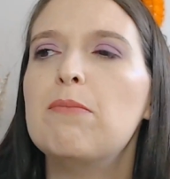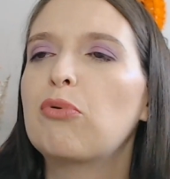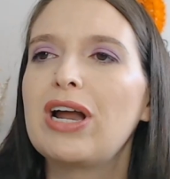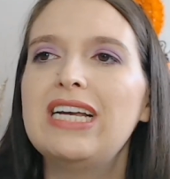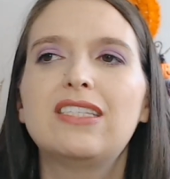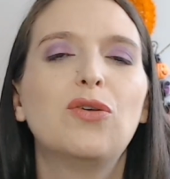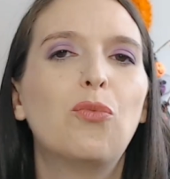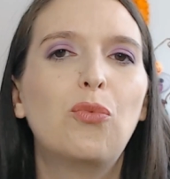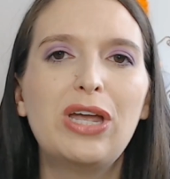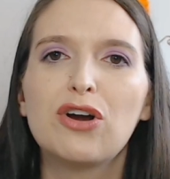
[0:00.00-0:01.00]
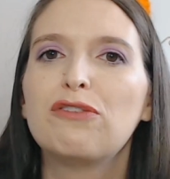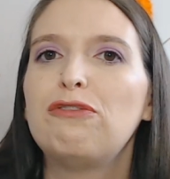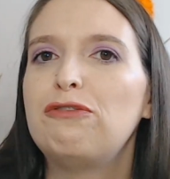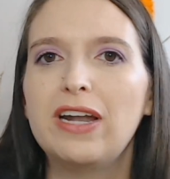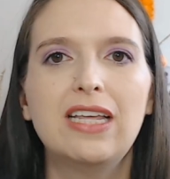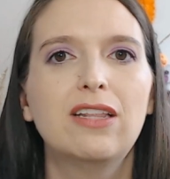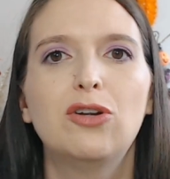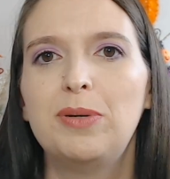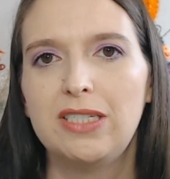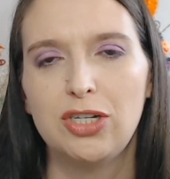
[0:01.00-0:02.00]
Embrace the weird, funny little
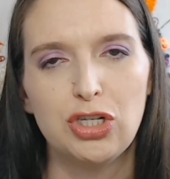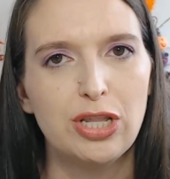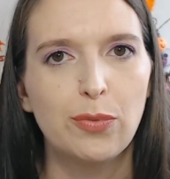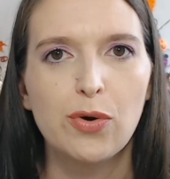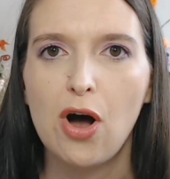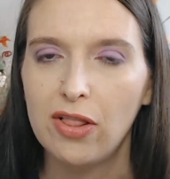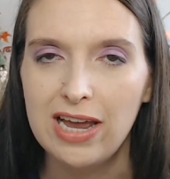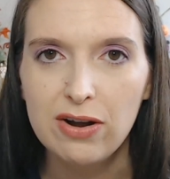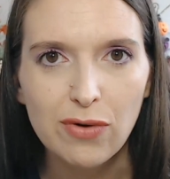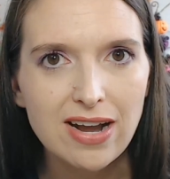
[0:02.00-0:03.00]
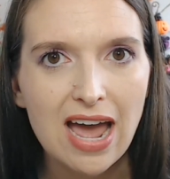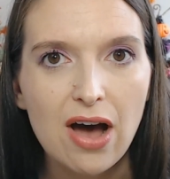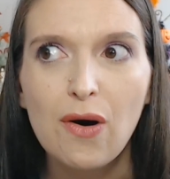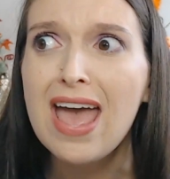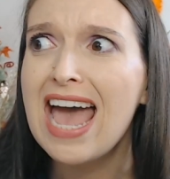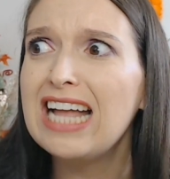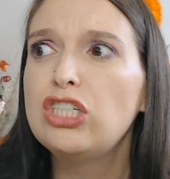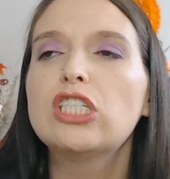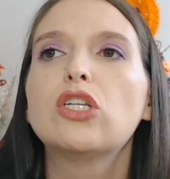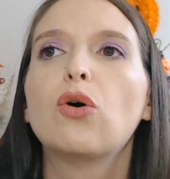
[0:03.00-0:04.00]
position that we're all in right now and
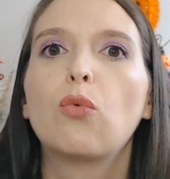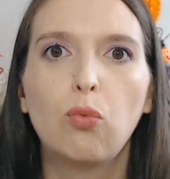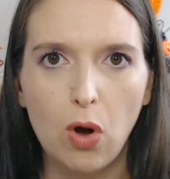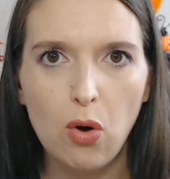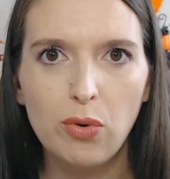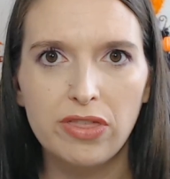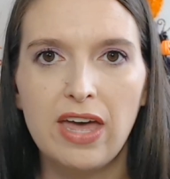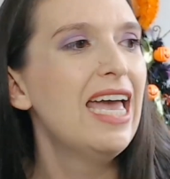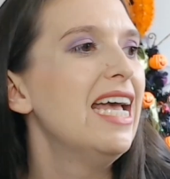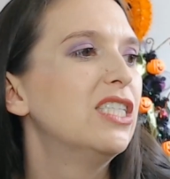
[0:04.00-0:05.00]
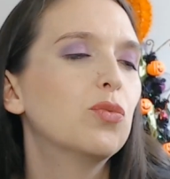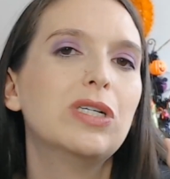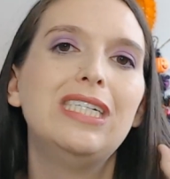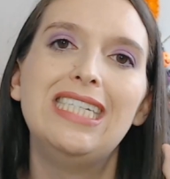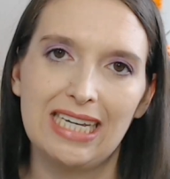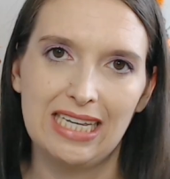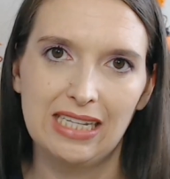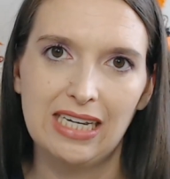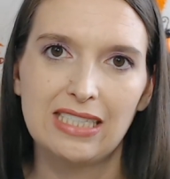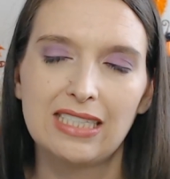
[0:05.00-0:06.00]
just roll with it. It's
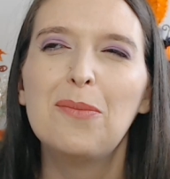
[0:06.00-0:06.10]
ridiculous.